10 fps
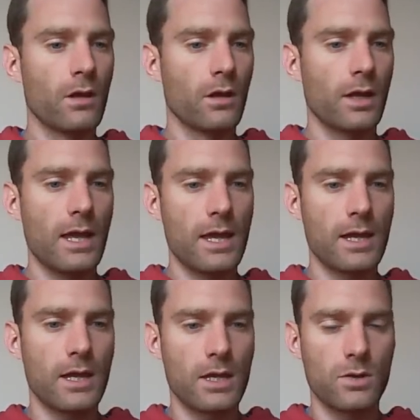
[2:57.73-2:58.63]

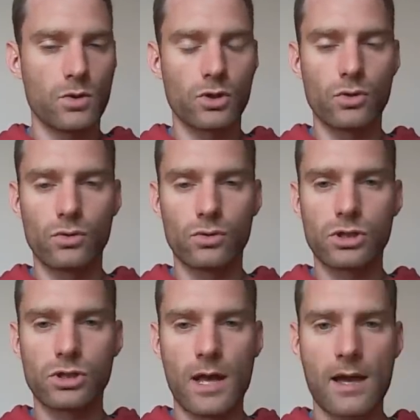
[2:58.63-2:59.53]
Okay, you can
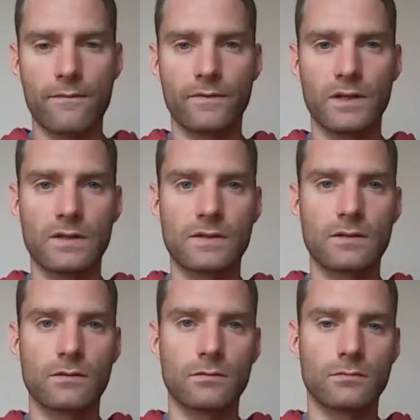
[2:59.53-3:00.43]
also have a
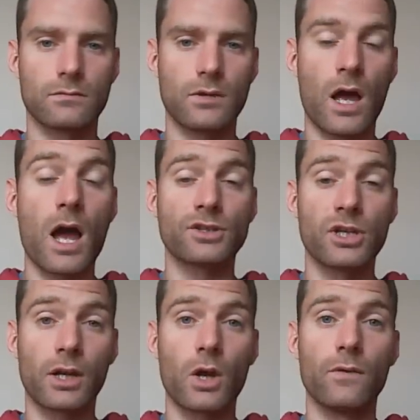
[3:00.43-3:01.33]

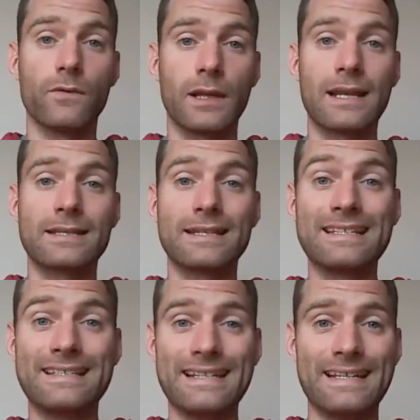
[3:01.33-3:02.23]
háček over the letter
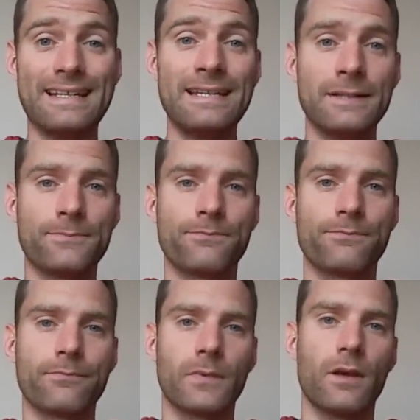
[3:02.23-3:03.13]
D,
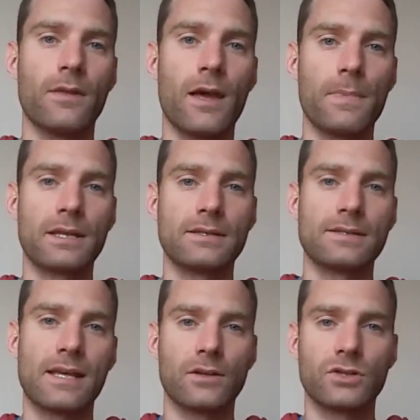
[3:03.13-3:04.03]
and that makes it
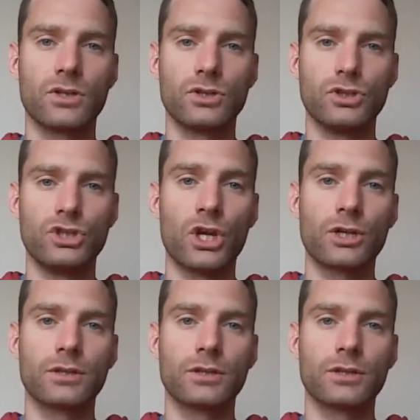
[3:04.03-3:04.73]
sound j,